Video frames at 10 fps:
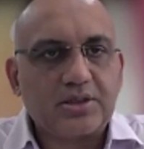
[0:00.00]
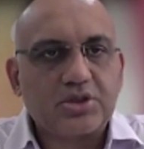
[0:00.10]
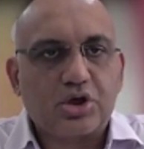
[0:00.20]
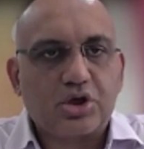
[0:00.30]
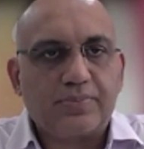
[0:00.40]

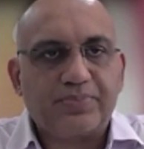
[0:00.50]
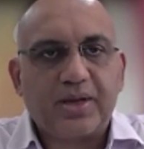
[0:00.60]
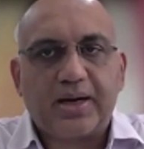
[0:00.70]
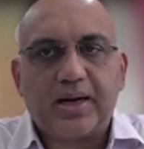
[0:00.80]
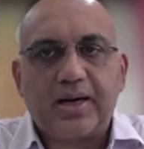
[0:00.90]
So
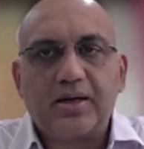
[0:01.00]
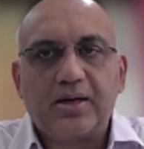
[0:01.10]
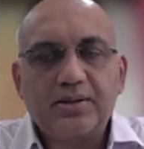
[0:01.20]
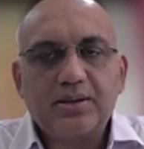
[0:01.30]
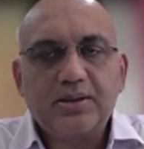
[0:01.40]
our
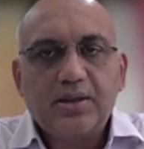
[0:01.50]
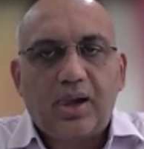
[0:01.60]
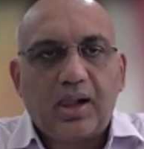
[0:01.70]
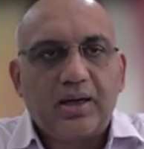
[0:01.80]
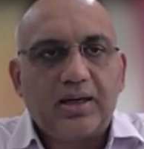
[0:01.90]

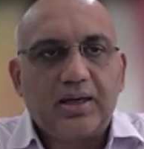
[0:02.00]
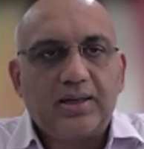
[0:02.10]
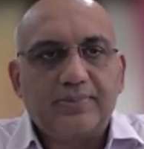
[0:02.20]
uh,